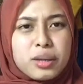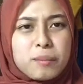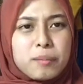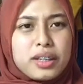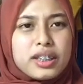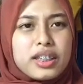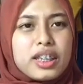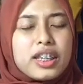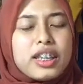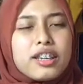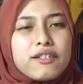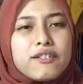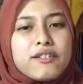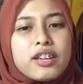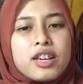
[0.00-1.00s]
But
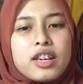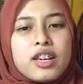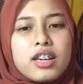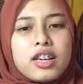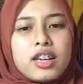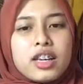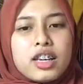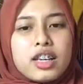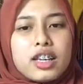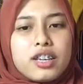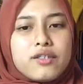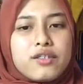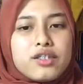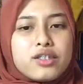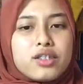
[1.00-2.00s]
if
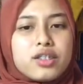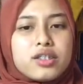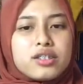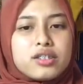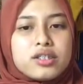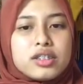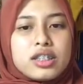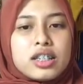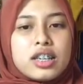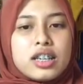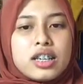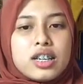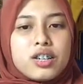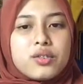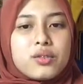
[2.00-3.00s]
we don't
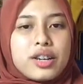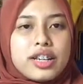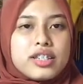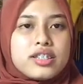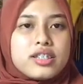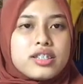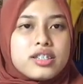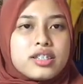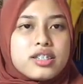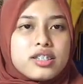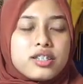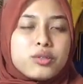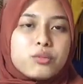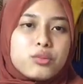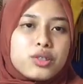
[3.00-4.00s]
arrange
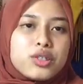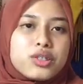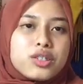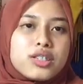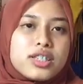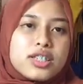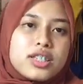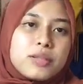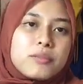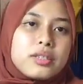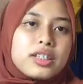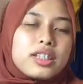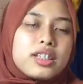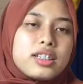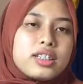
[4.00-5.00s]
the words
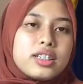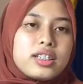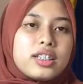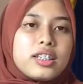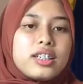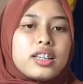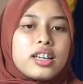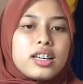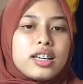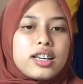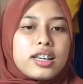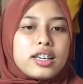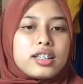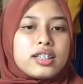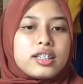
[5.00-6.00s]
systematically,
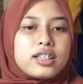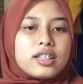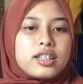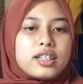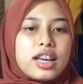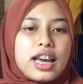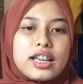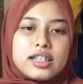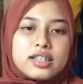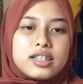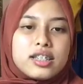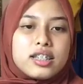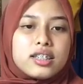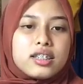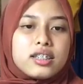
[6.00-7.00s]
and I
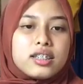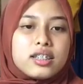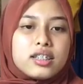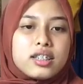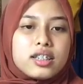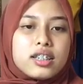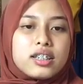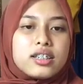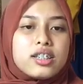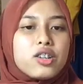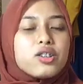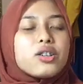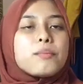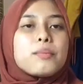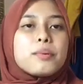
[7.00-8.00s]
think the
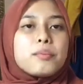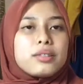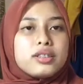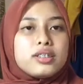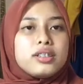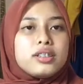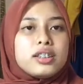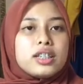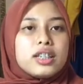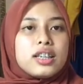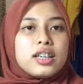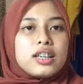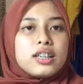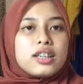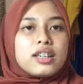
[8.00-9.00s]
other people
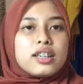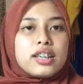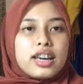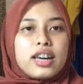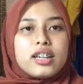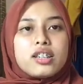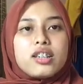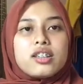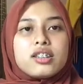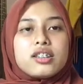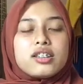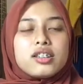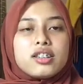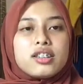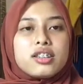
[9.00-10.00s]
cannot
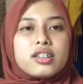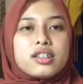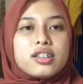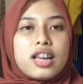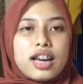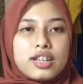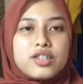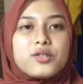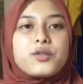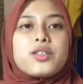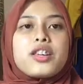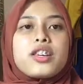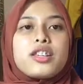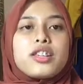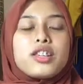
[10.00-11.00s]

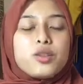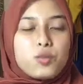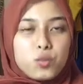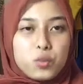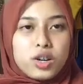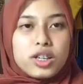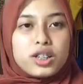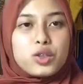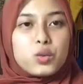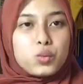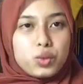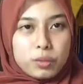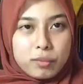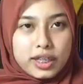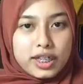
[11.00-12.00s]
understand what
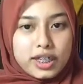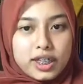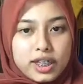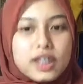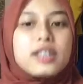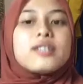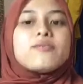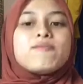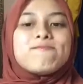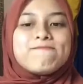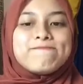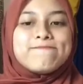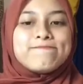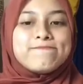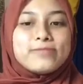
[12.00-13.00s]
we mean.
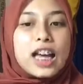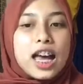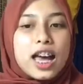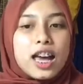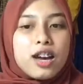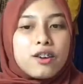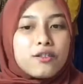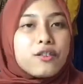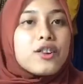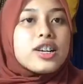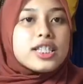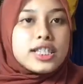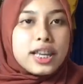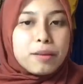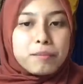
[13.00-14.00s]
For
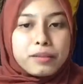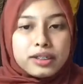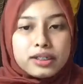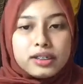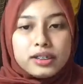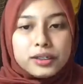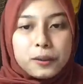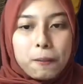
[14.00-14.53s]
example,